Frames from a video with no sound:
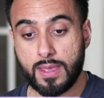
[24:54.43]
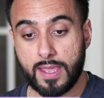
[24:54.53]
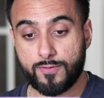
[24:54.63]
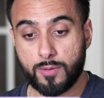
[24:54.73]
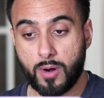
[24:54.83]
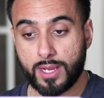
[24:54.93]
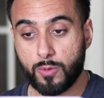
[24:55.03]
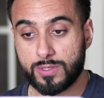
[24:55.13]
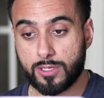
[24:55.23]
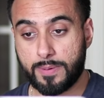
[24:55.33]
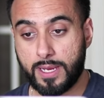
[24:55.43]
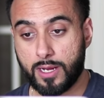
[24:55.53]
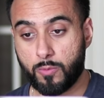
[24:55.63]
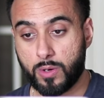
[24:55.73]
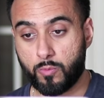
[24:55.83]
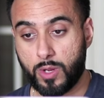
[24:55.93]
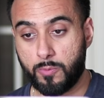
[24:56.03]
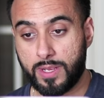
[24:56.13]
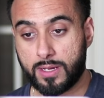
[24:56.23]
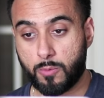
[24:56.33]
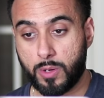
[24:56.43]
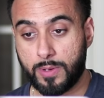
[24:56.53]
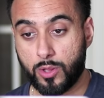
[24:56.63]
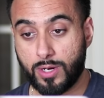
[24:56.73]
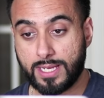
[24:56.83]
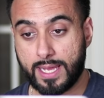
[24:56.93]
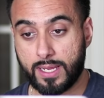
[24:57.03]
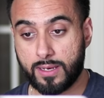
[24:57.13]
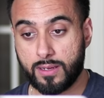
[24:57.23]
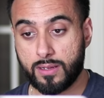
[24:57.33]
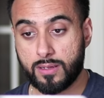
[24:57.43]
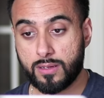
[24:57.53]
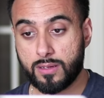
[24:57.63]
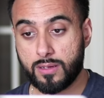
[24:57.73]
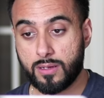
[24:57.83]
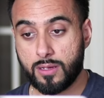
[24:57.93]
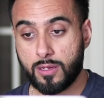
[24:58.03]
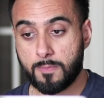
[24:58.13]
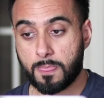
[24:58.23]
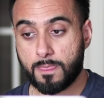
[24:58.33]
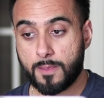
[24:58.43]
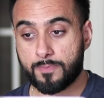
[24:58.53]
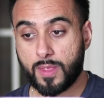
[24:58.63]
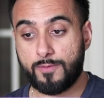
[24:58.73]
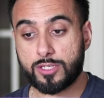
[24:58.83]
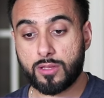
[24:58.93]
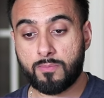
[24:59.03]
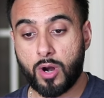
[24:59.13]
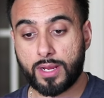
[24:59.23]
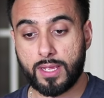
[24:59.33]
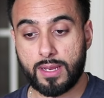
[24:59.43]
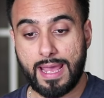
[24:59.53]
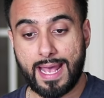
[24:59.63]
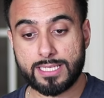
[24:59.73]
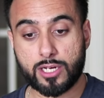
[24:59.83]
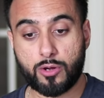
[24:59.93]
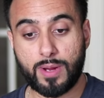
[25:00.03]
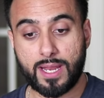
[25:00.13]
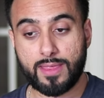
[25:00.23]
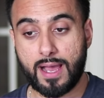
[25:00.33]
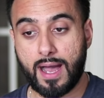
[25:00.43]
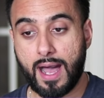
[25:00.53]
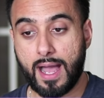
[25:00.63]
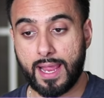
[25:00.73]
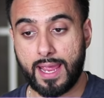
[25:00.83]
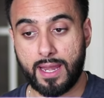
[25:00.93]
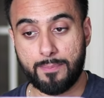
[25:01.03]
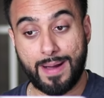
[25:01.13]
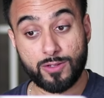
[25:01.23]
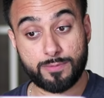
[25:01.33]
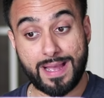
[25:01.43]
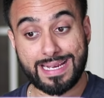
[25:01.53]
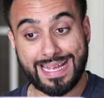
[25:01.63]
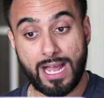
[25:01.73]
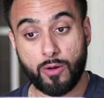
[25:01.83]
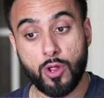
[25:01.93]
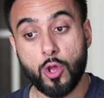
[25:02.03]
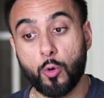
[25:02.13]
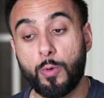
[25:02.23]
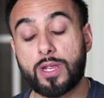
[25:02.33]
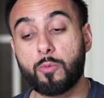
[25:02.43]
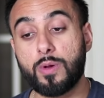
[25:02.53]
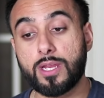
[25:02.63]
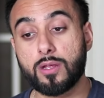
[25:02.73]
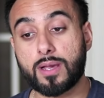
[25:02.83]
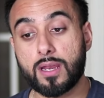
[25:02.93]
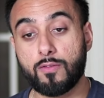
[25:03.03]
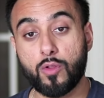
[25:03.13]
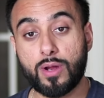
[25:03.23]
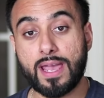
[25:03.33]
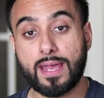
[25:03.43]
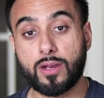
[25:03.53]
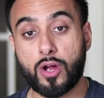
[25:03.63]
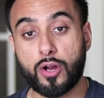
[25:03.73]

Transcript: was up here when we looked at it, if you saw the market has created that high and it bounced back down, we need to kind of look at it and